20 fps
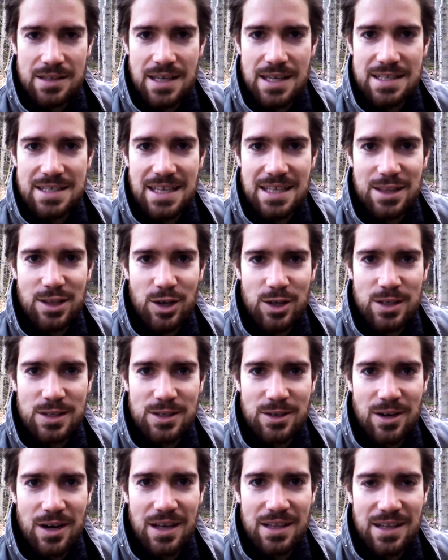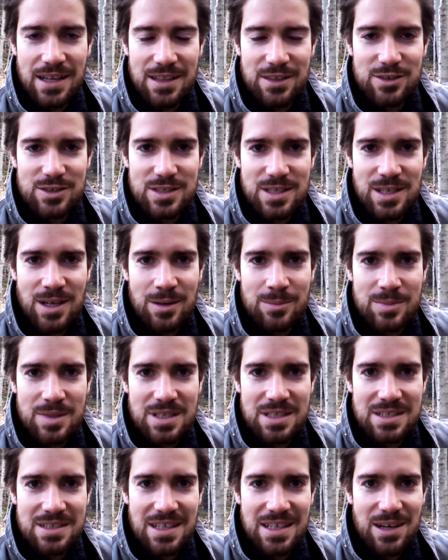dead look in their eye like they're a zombie,
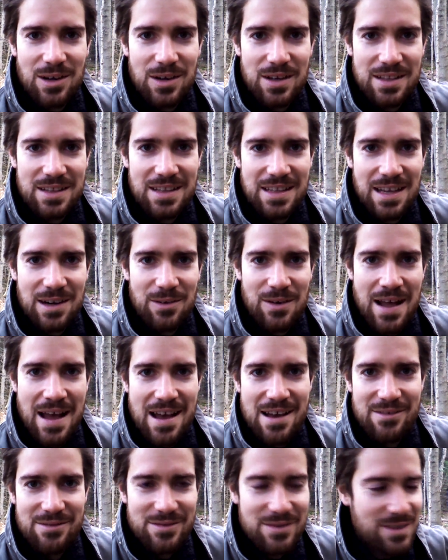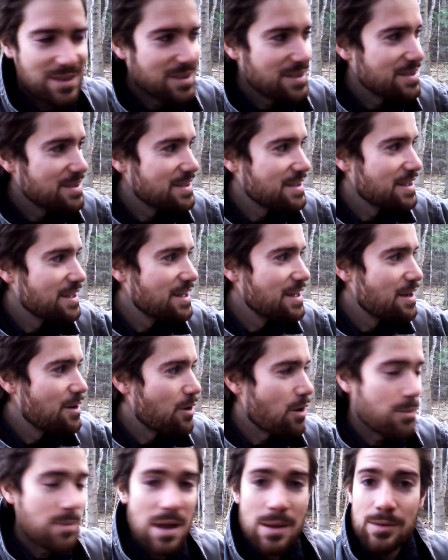and they don't have, or
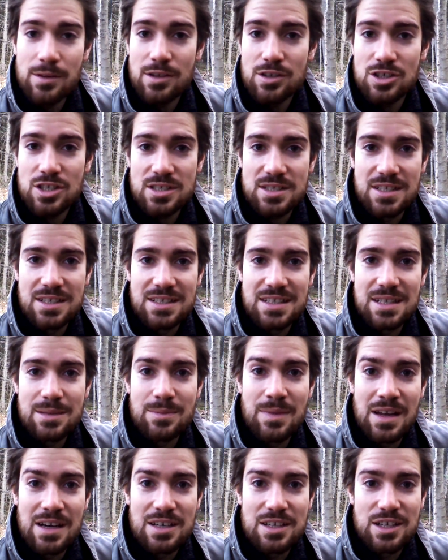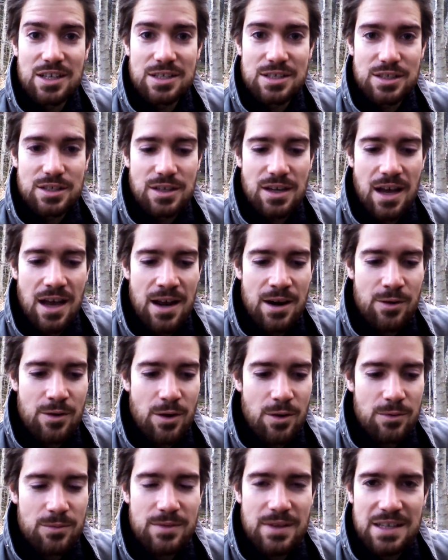maybe they're just in deep meditation. I don't
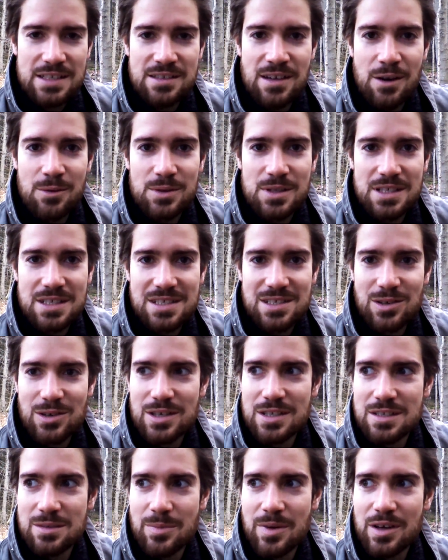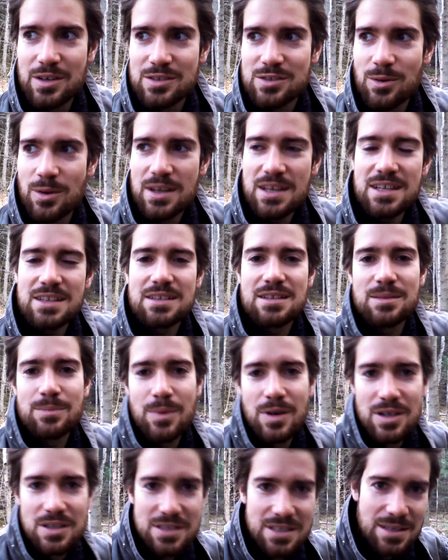know. That's not what this story's about. So I eat the
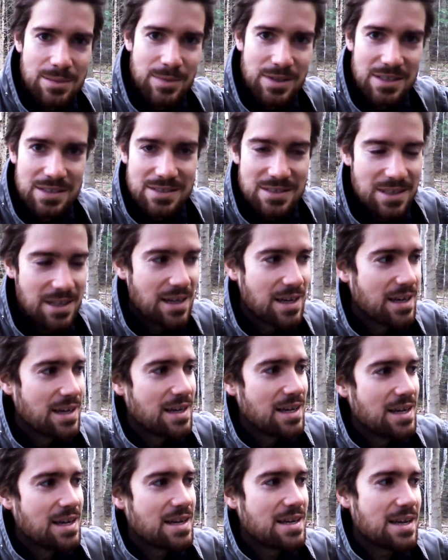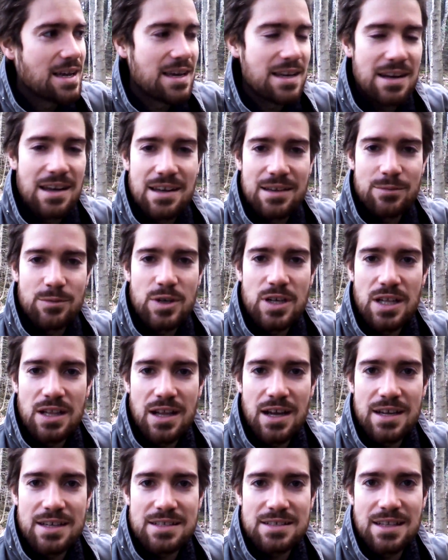persimmons, and I
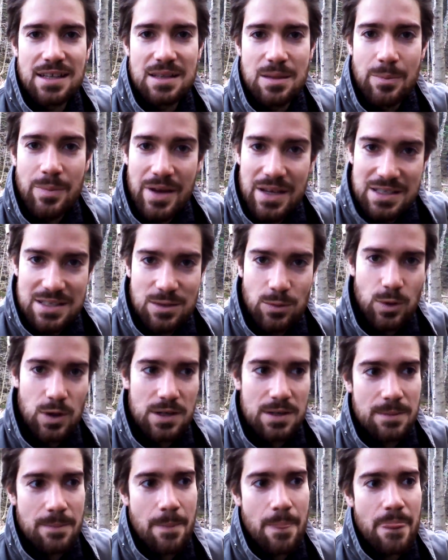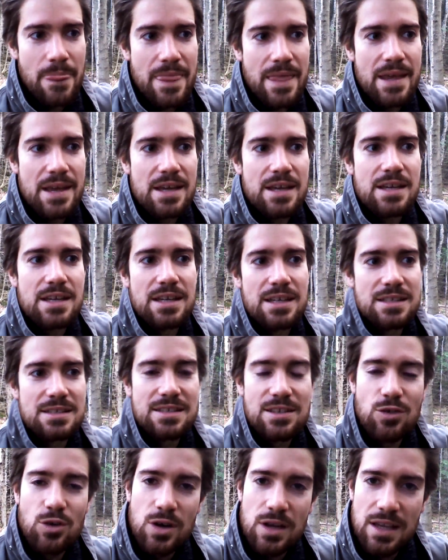realize that the best one is
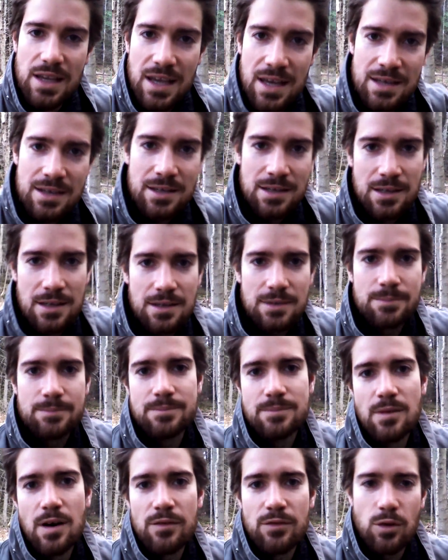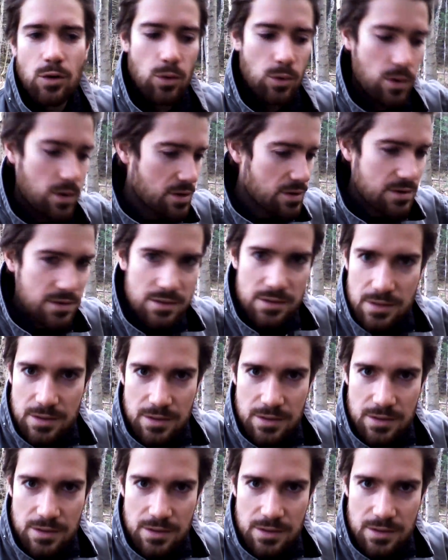the organic, of course.